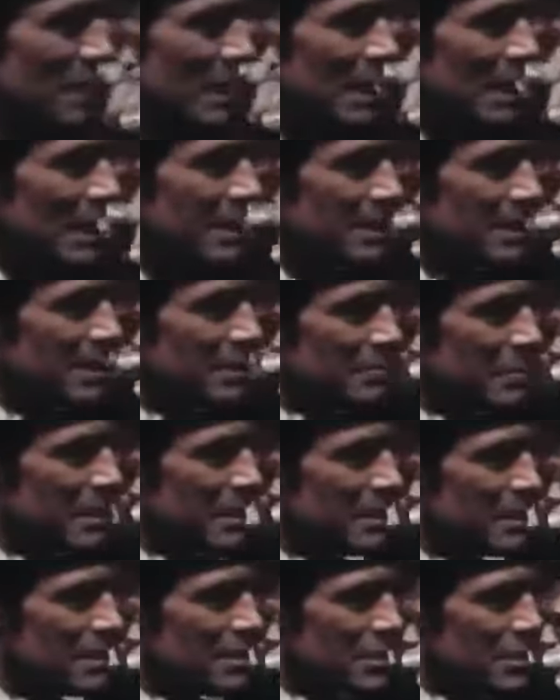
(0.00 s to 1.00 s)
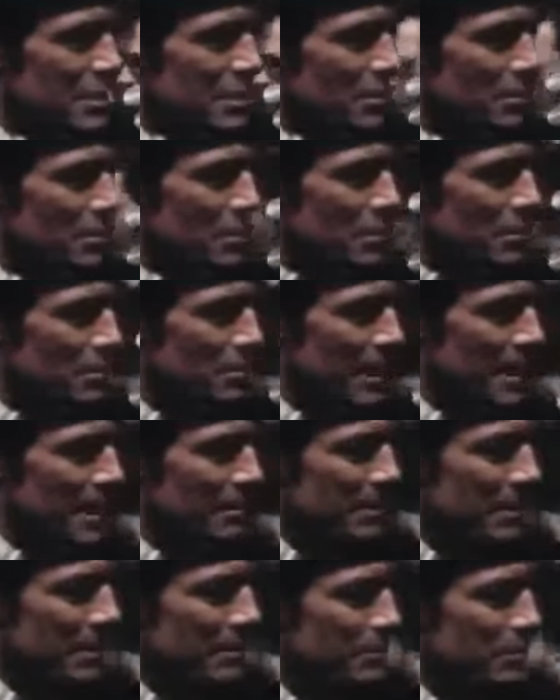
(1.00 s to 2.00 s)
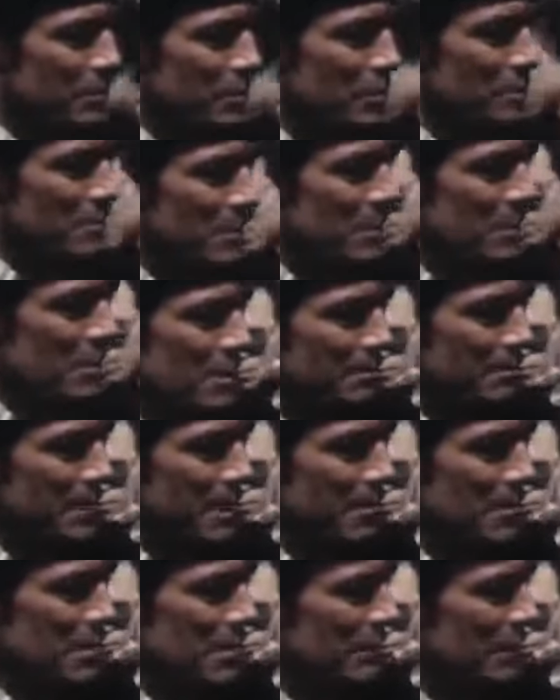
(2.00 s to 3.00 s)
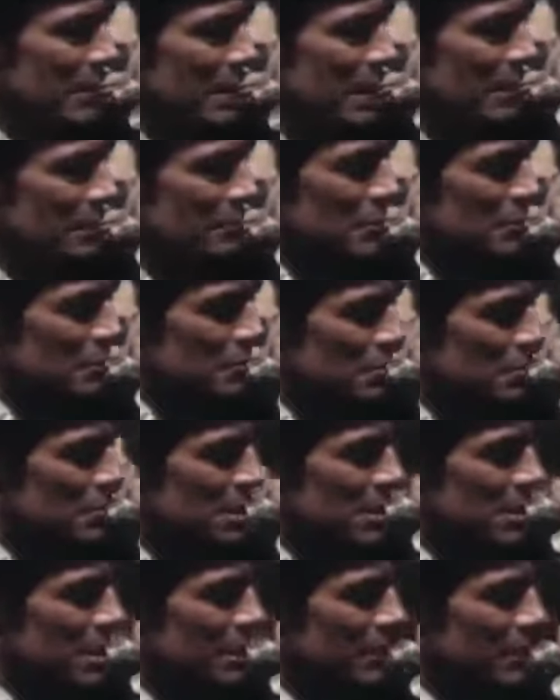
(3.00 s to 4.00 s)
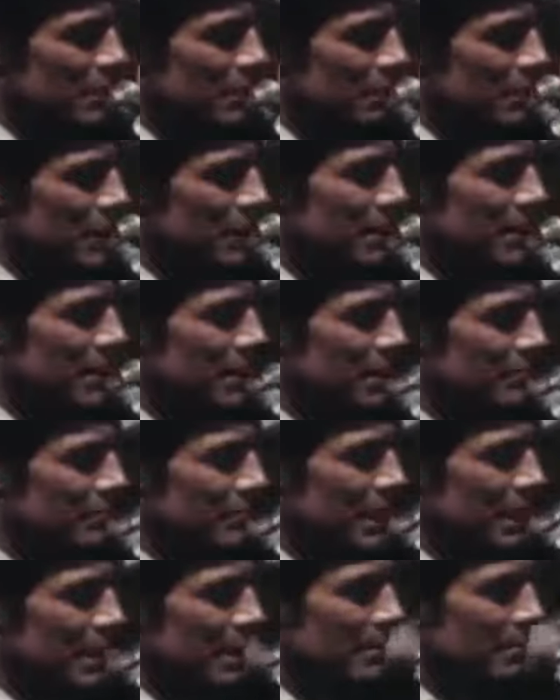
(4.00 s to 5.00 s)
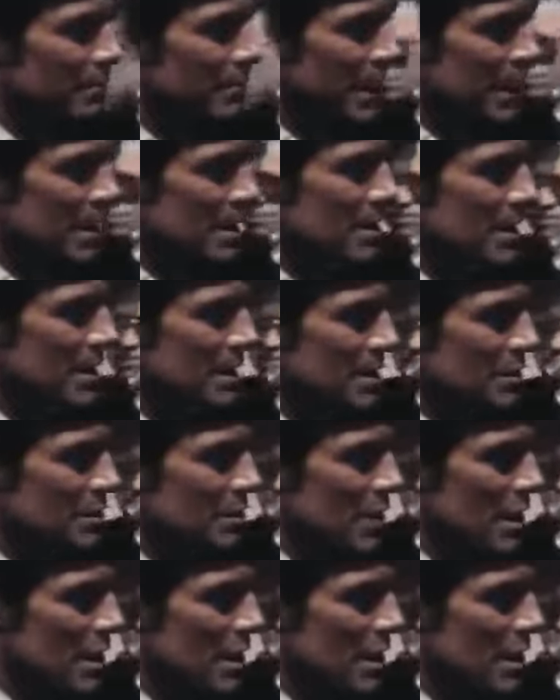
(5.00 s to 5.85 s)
Well, I did because there were rampant rumors, and members of Congress were receiving a great deal of mail based on the